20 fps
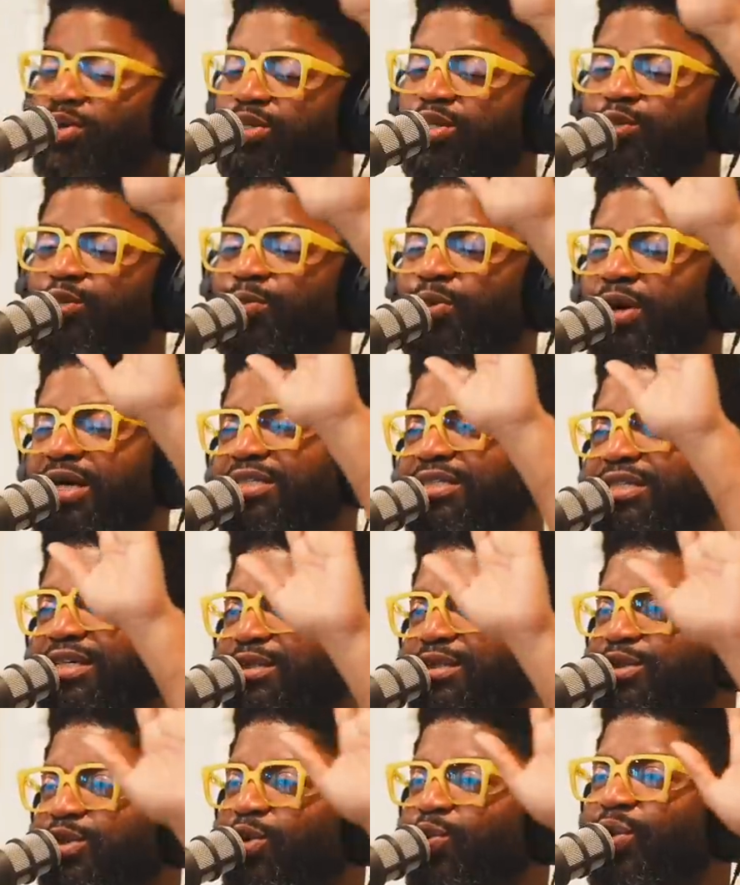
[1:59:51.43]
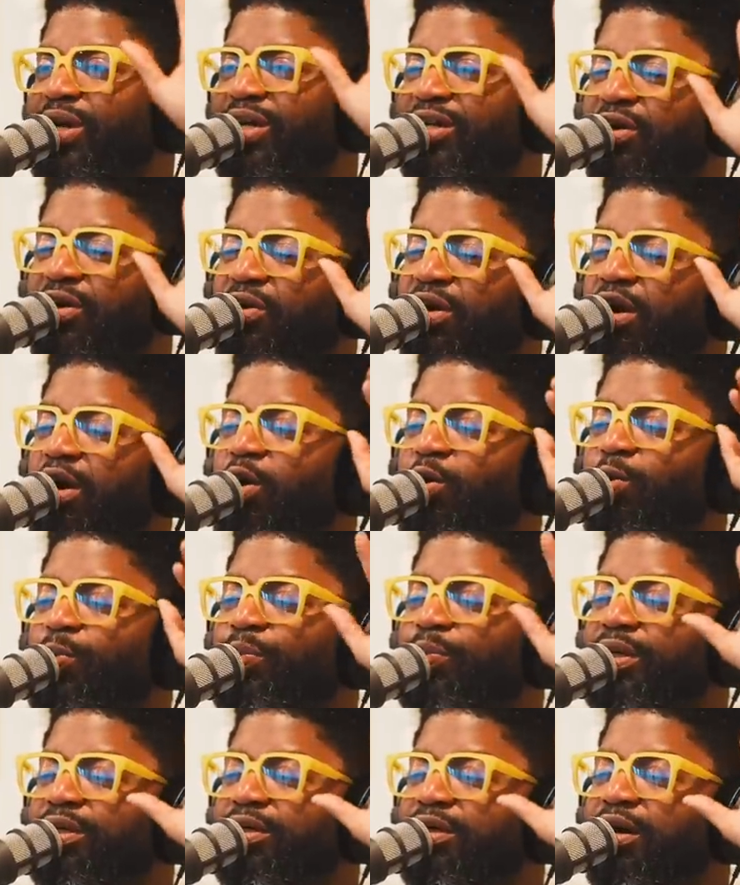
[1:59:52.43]
is pressed against the window.
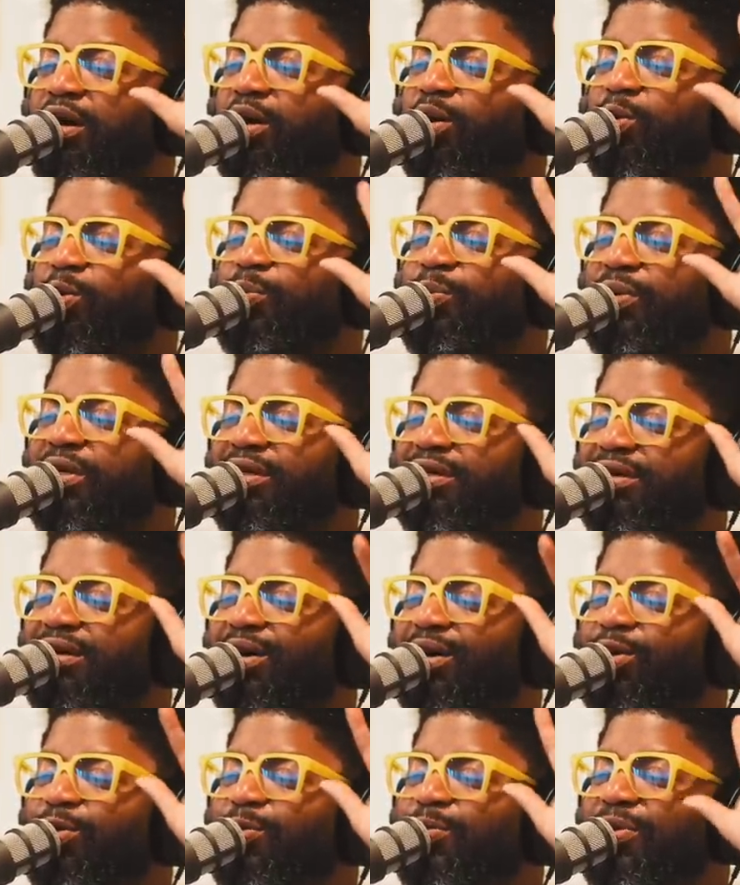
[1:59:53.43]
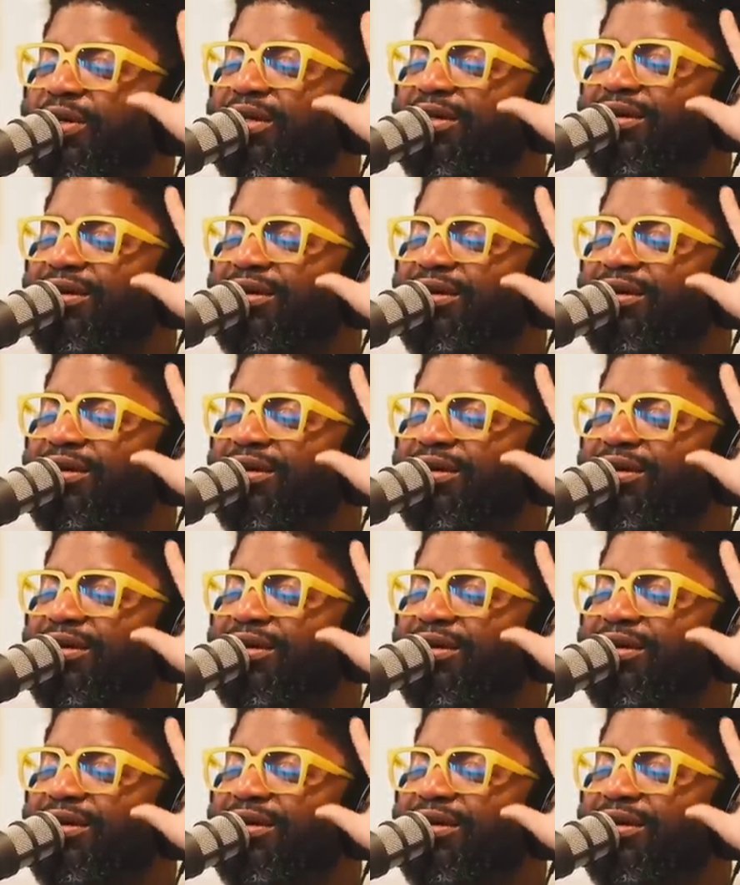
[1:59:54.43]
Open, open, open,